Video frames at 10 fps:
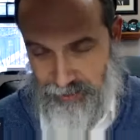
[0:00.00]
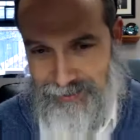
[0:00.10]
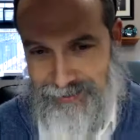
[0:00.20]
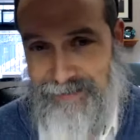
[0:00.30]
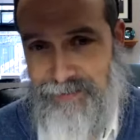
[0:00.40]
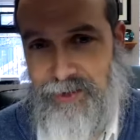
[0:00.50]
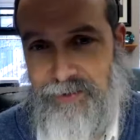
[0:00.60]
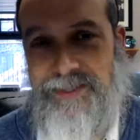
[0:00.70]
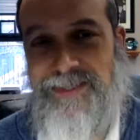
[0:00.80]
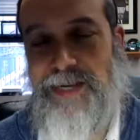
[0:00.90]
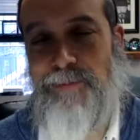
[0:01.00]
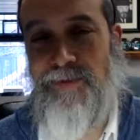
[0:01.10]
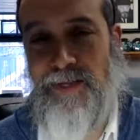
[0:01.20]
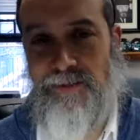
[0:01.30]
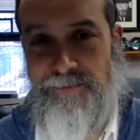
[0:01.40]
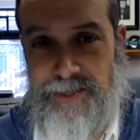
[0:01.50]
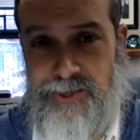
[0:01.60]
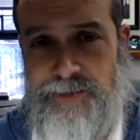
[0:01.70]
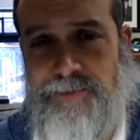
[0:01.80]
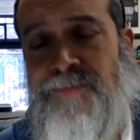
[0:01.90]
a level of this type of
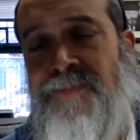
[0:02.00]
elevation.